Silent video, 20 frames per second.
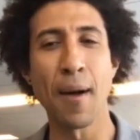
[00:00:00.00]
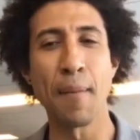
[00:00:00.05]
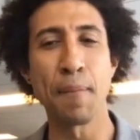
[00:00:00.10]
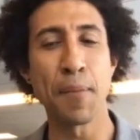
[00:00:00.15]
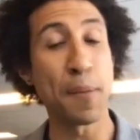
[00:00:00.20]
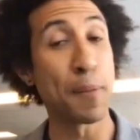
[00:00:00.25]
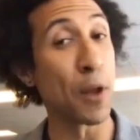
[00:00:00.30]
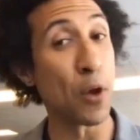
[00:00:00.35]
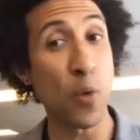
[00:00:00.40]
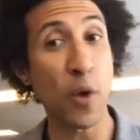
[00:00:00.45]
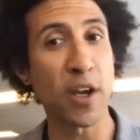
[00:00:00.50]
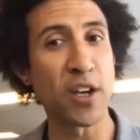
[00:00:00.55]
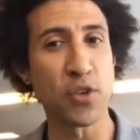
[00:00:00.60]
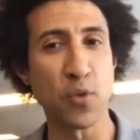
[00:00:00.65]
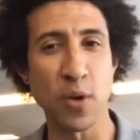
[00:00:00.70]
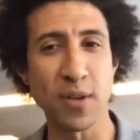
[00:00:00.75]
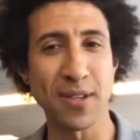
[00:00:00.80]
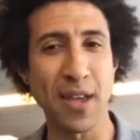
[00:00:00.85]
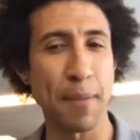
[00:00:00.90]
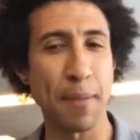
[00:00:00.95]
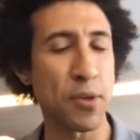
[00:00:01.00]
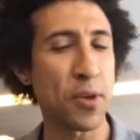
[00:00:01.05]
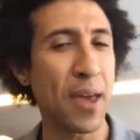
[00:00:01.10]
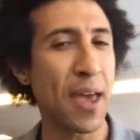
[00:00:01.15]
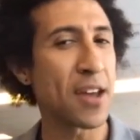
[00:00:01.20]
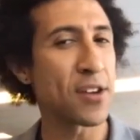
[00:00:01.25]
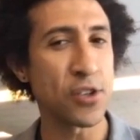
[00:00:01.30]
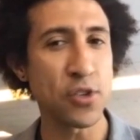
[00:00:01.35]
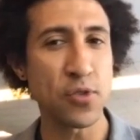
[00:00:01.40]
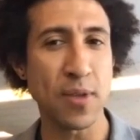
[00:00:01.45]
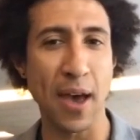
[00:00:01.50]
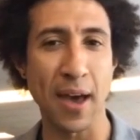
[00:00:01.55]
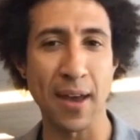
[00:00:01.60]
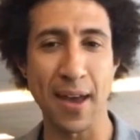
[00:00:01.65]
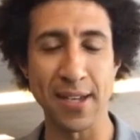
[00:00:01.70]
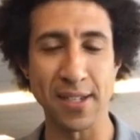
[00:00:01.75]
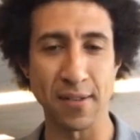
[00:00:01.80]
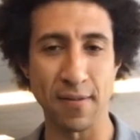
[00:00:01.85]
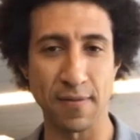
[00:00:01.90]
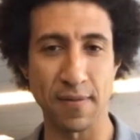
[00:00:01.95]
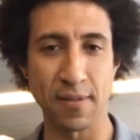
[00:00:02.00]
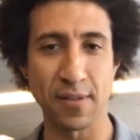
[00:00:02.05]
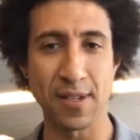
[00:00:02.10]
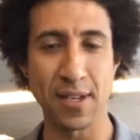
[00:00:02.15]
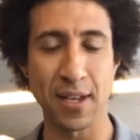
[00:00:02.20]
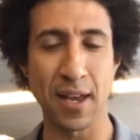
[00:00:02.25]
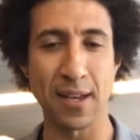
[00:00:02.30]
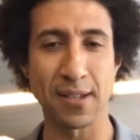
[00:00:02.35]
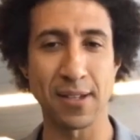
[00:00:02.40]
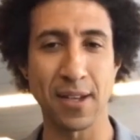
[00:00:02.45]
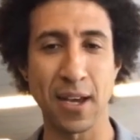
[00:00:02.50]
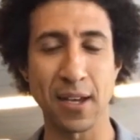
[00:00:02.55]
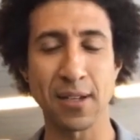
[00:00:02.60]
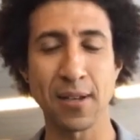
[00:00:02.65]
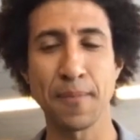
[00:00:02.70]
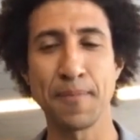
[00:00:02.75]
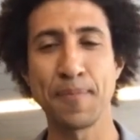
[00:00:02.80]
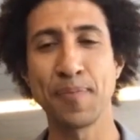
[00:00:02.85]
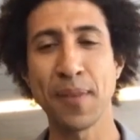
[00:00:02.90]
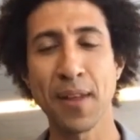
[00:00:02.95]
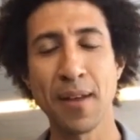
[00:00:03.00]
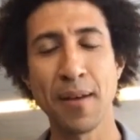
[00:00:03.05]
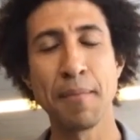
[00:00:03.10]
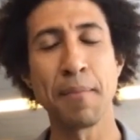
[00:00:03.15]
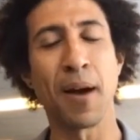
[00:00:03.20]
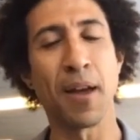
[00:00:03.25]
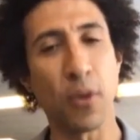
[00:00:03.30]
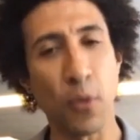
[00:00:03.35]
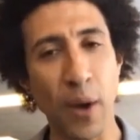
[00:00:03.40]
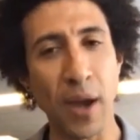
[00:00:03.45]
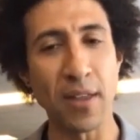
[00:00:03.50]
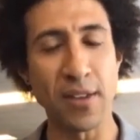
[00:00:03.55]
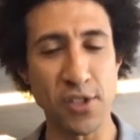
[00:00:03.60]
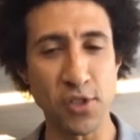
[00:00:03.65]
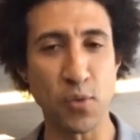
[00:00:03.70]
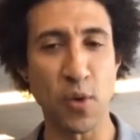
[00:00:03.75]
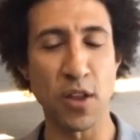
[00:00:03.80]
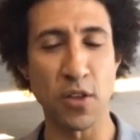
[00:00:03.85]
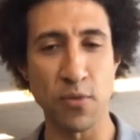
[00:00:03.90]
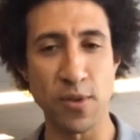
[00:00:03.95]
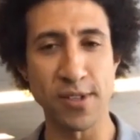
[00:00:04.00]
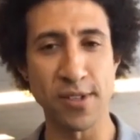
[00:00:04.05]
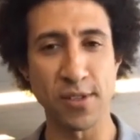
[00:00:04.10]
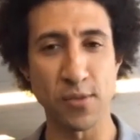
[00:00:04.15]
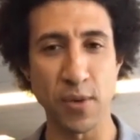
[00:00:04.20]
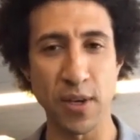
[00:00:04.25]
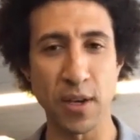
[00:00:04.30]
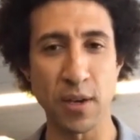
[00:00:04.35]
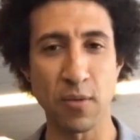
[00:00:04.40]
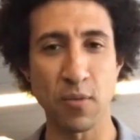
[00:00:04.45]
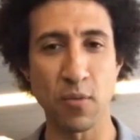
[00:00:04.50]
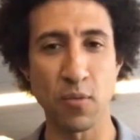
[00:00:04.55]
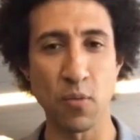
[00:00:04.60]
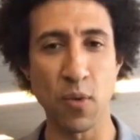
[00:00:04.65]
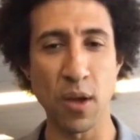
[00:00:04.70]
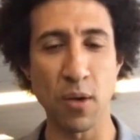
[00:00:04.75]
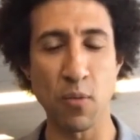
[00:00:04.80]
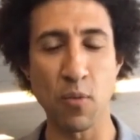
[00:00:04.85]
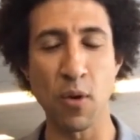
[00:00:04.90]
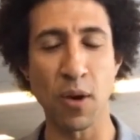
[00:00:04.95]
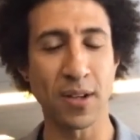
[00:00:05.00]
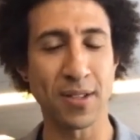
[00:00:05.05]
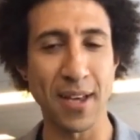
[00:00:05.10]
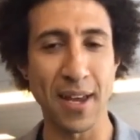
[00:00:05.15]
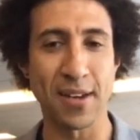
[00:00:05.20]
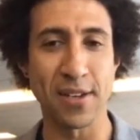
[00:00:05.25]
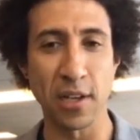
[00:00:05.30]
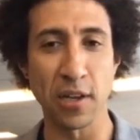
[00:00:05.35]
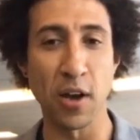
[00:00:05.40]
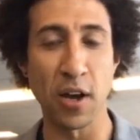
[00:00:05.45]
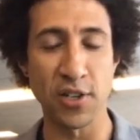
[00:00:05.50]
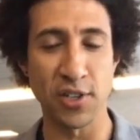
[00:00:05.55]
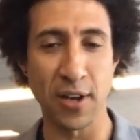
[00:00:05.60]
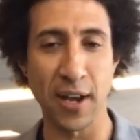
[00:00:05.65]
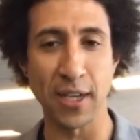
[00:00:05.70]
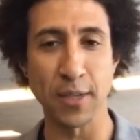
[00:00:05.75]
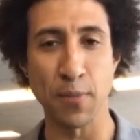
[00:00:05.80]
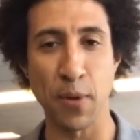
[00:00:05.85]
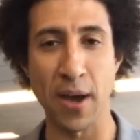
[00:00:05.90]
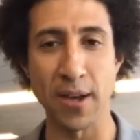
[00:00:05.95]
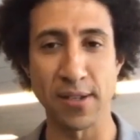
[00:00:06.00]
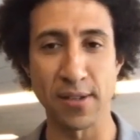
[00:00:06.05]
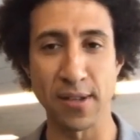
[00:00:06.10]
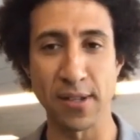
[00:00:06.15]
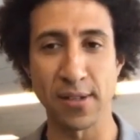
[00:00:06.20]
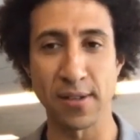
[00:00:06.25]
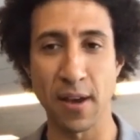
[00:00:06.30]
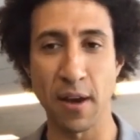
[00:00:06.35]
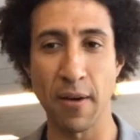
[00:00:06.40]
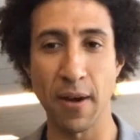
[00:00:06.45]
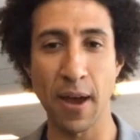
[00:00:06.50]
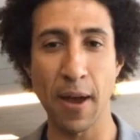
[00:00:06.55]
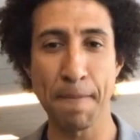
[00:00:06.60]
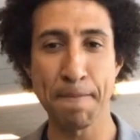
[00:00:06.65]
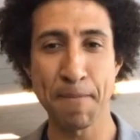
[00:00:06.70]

People are working towards that, but you can't do that as of today's date. By the way, this is one of the reasons we were excited to launch an XPRIZE in this area.